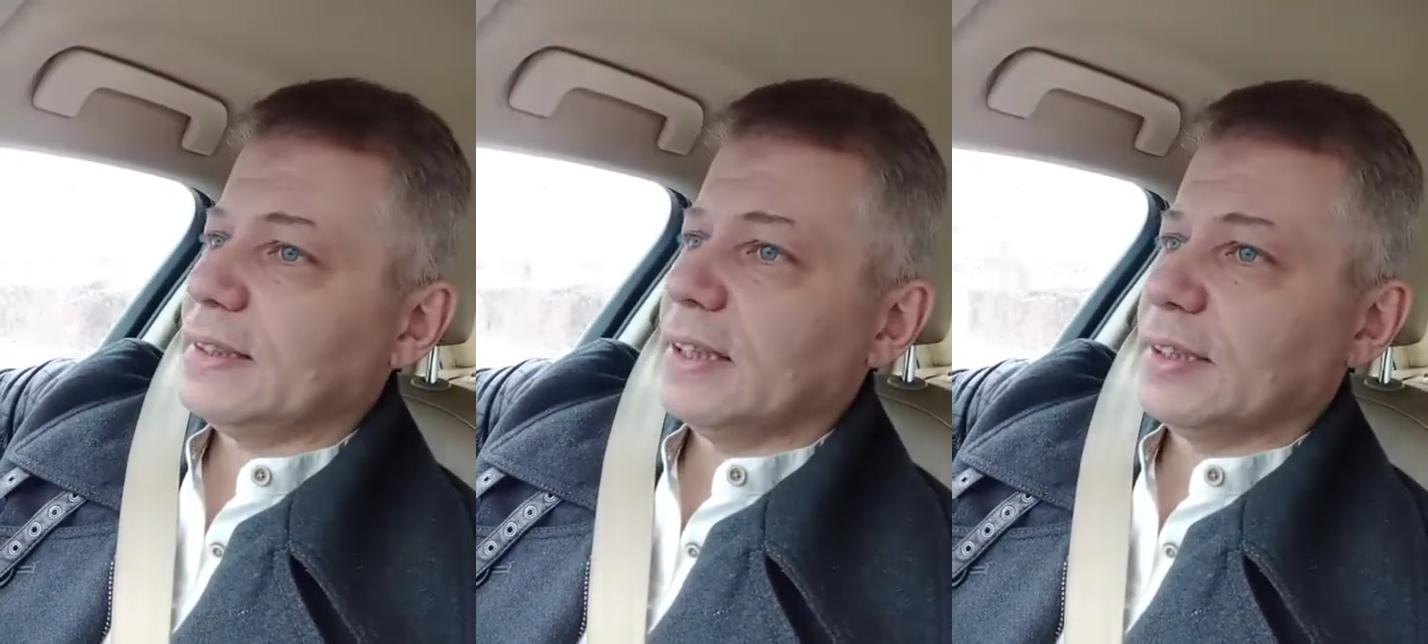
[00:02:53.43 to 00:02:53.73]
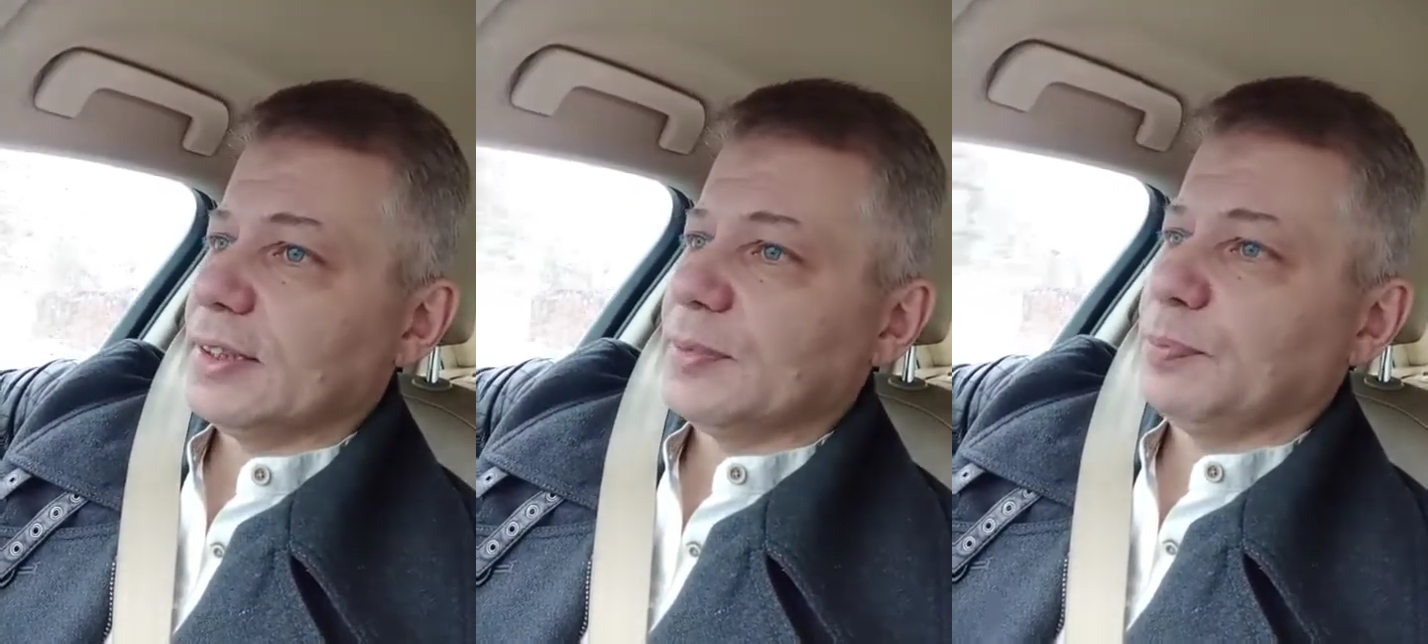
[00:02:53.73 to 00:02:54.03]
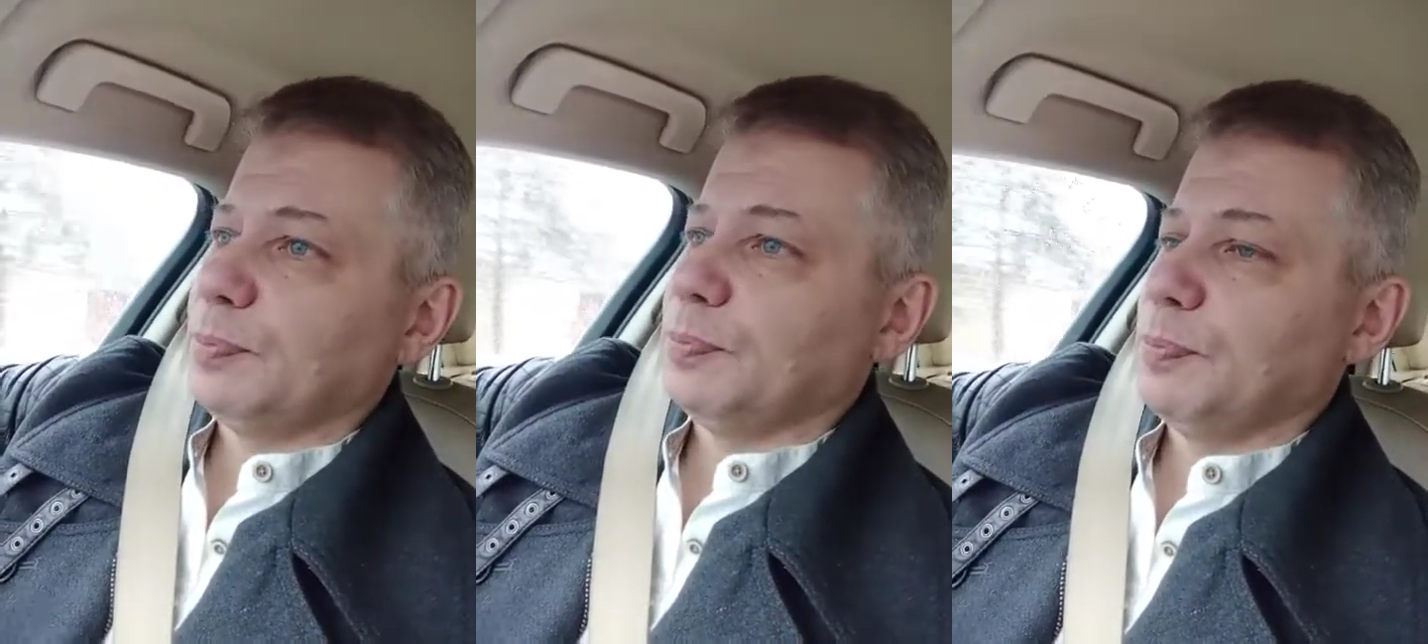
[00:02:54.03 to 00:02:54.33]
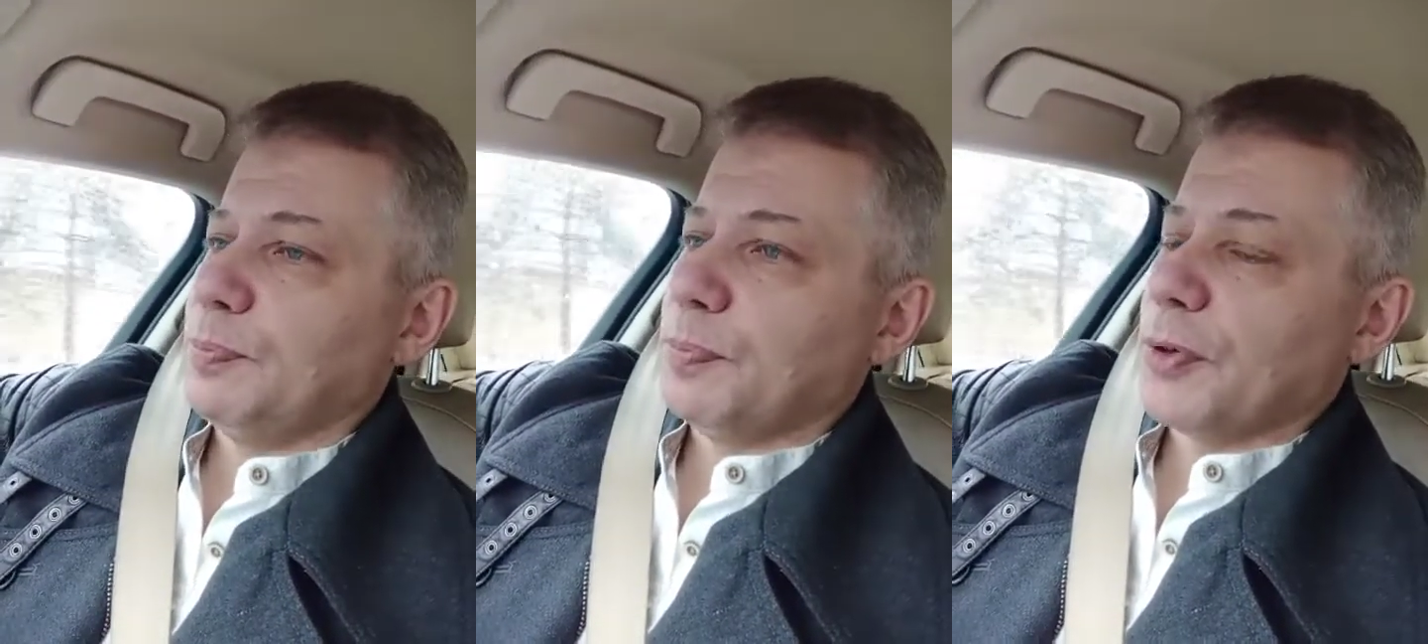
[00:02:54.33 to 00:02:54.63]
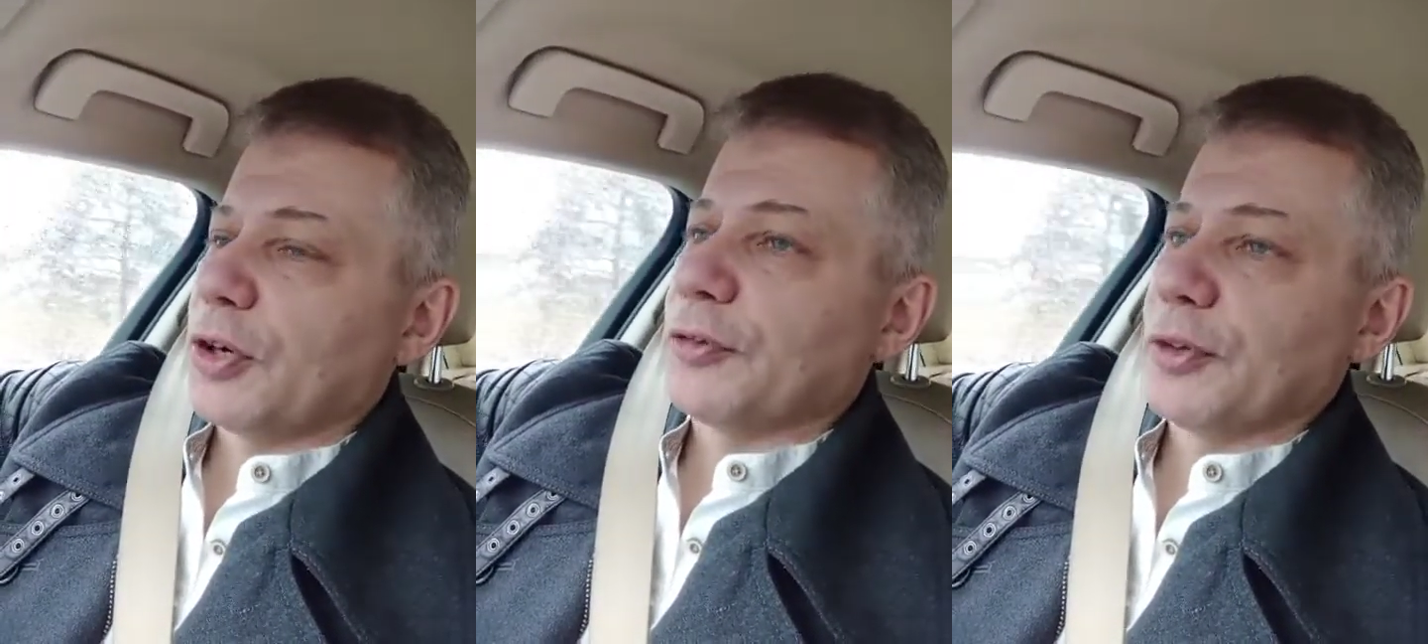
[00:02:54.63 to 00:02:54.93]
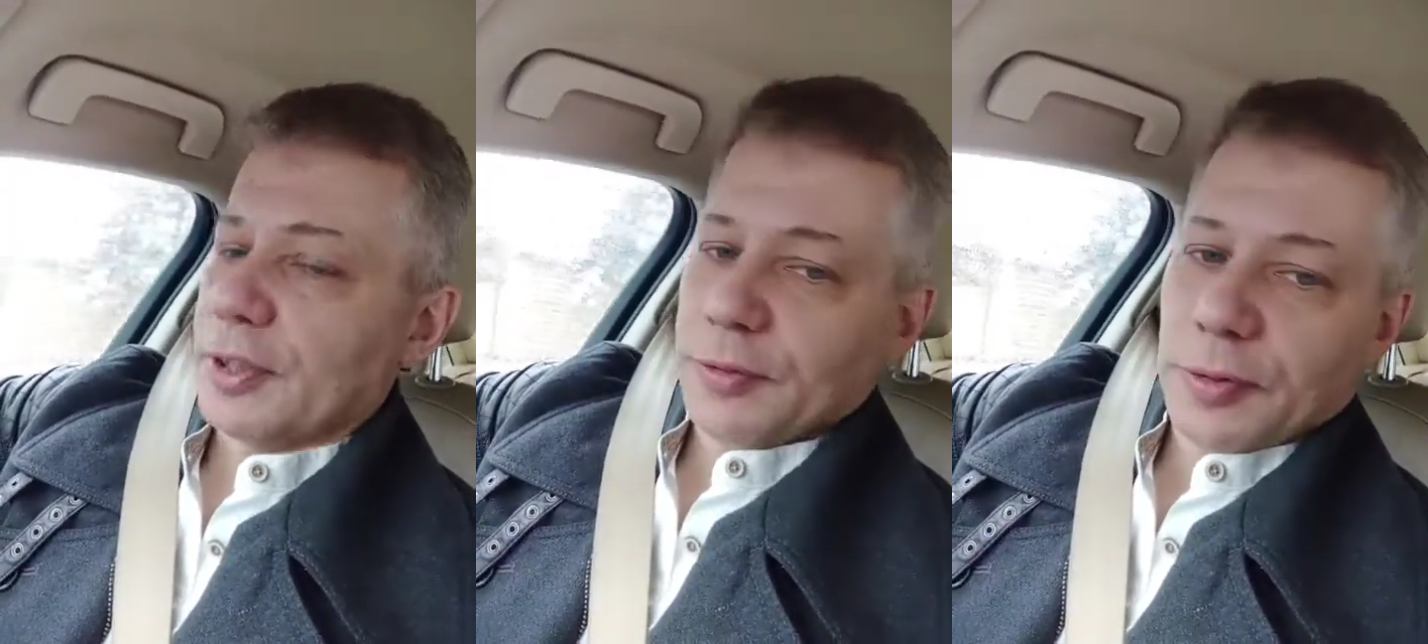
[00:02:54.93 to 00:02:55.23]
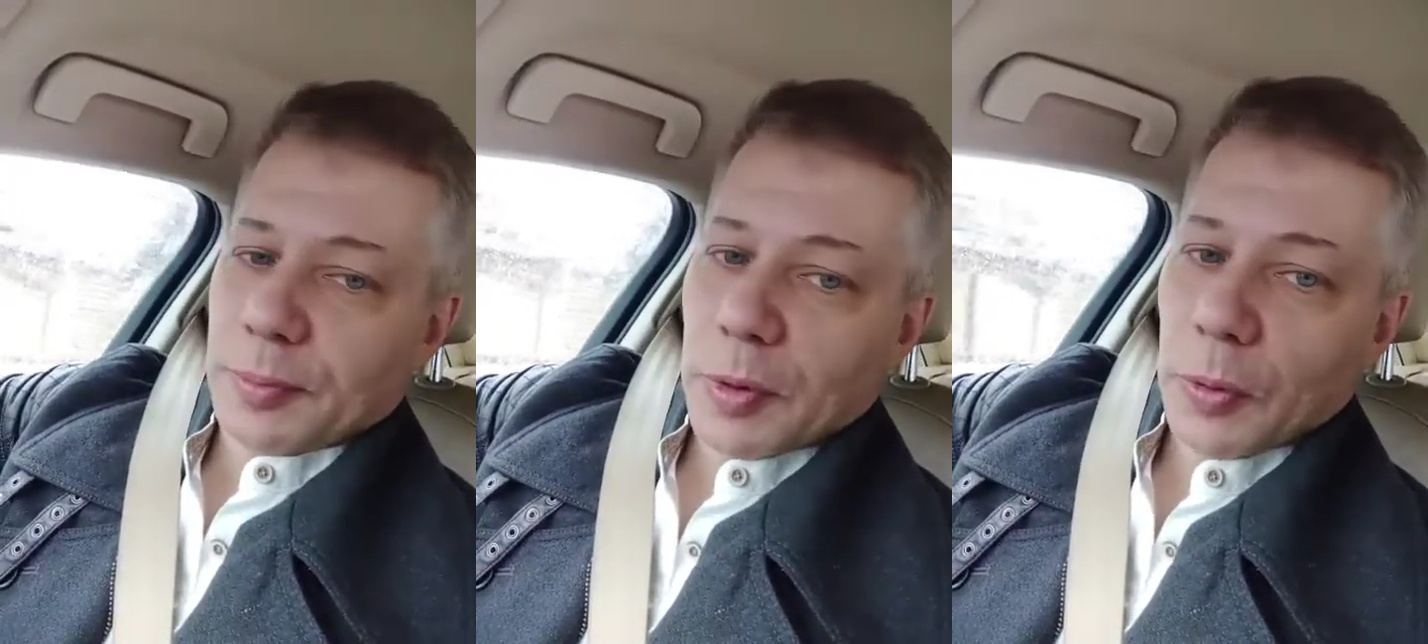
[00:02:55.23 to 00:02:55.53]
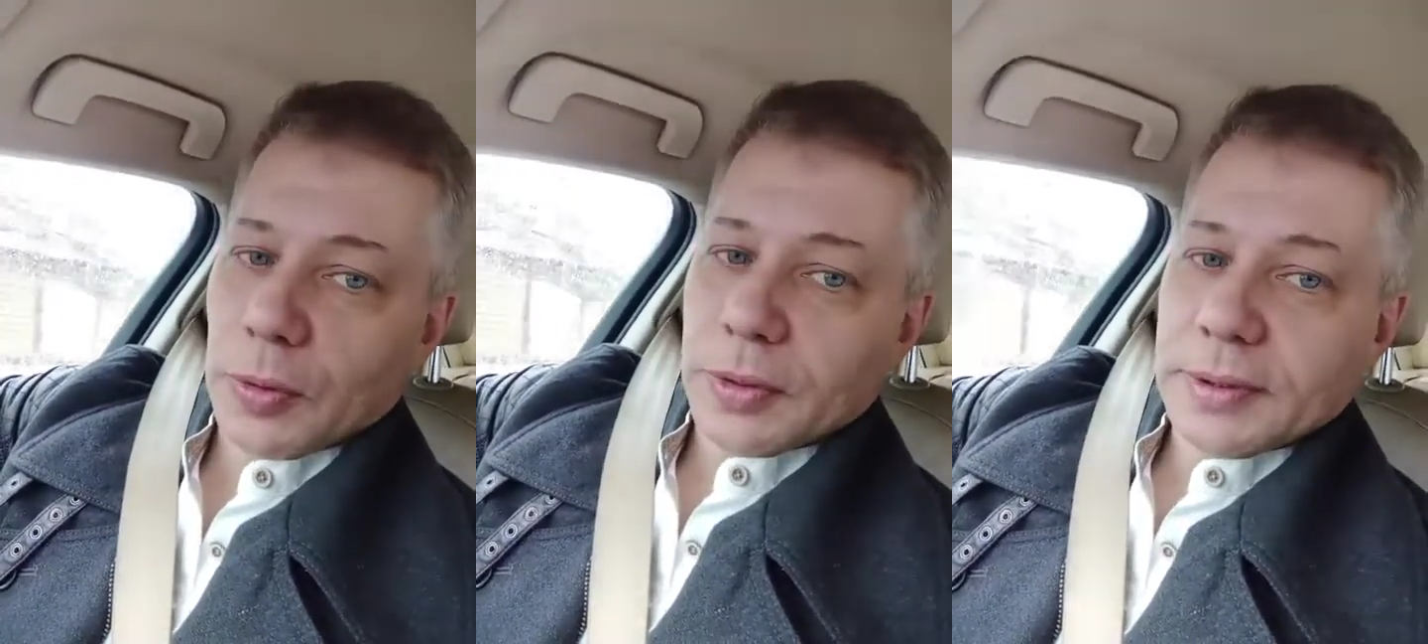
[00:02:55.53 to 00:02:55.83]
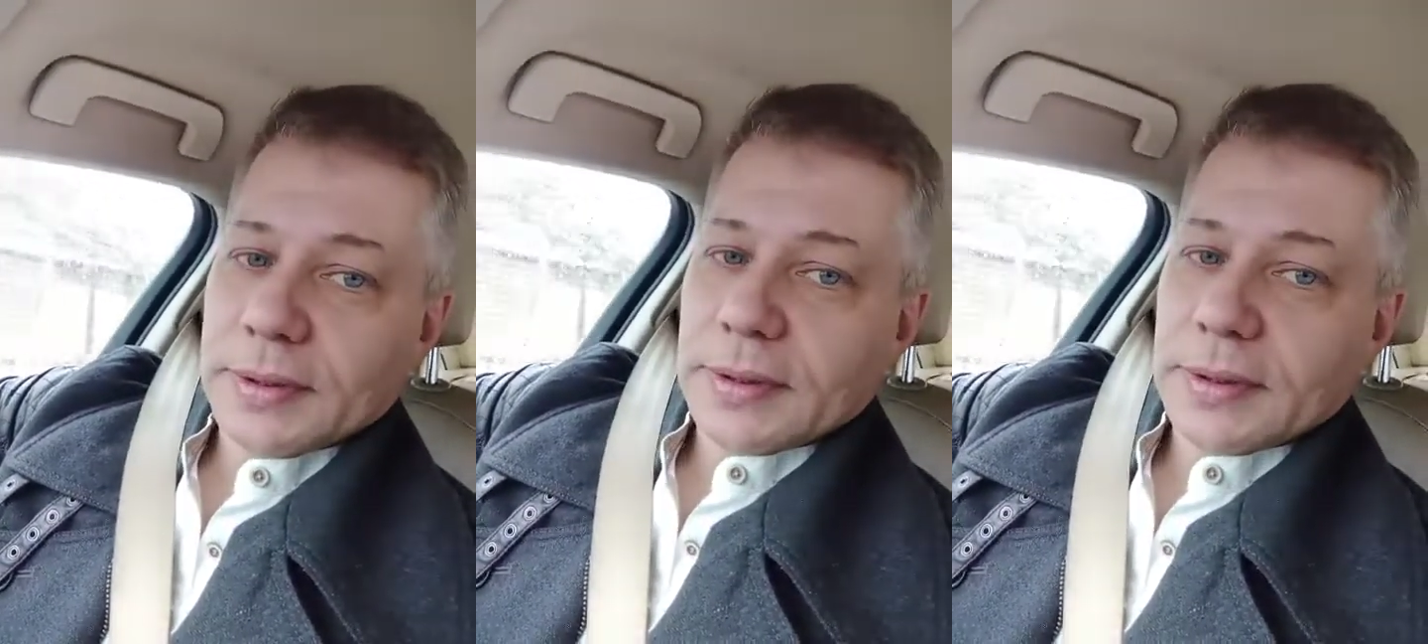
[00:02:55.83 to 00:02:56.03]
just perfect for mold,